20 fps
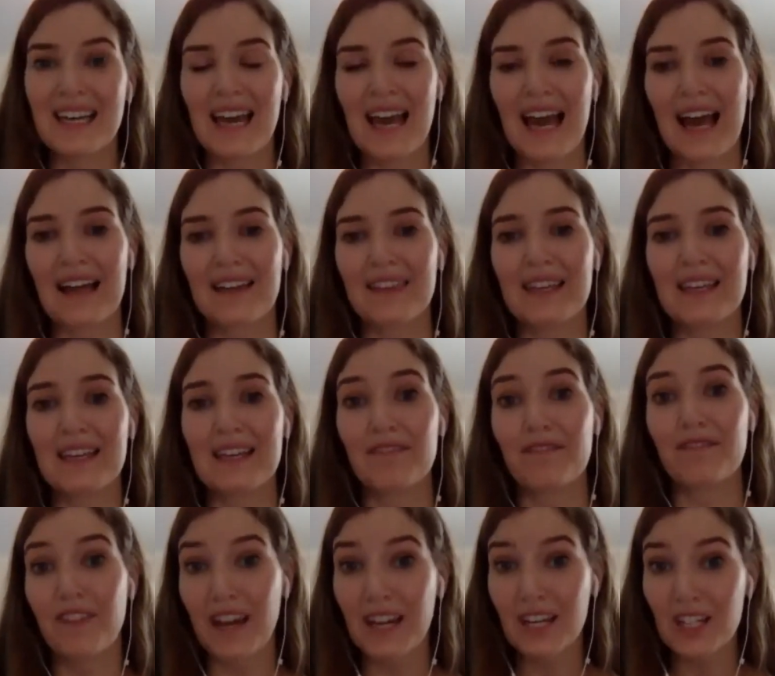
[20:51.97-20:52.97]
and the
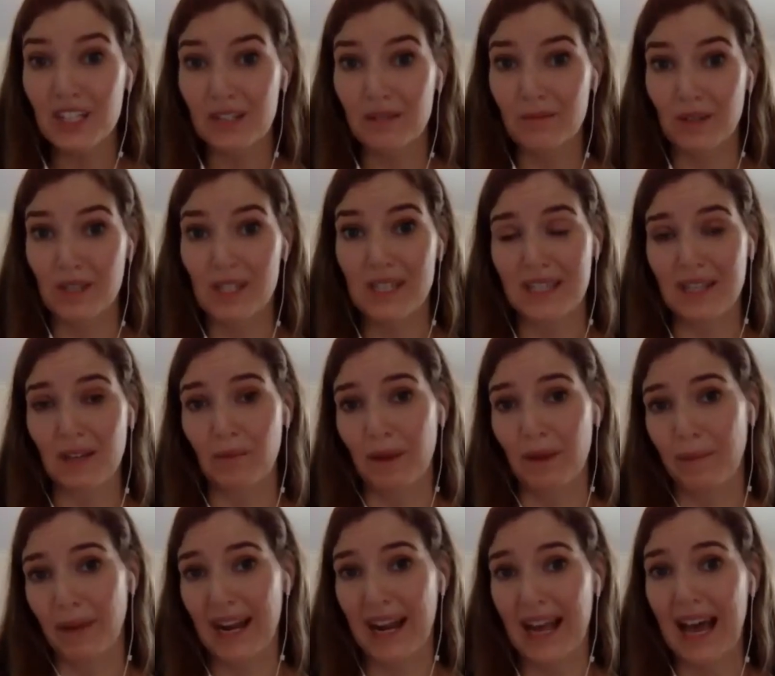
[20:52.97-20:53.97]
infection risk that we
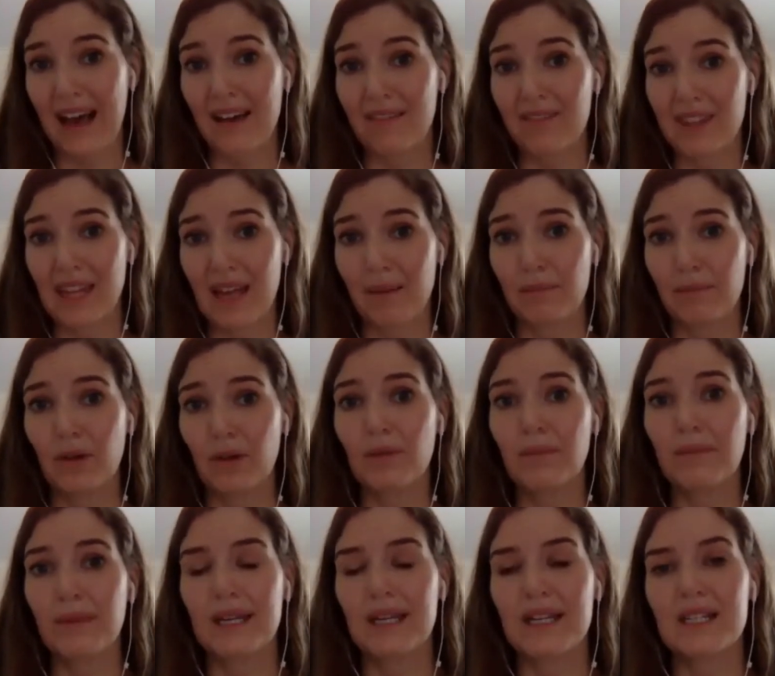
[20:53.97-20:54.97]
might have in that
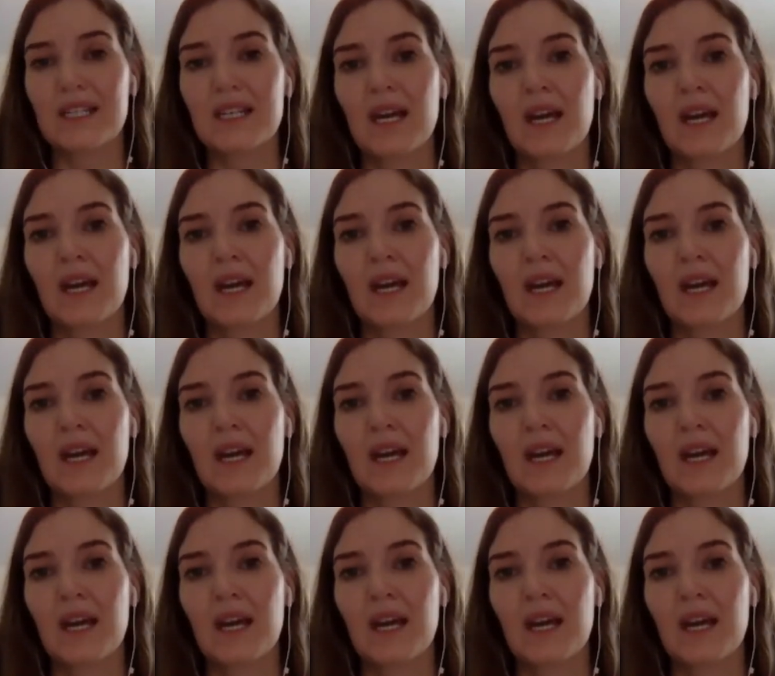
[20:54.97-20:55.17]
moment.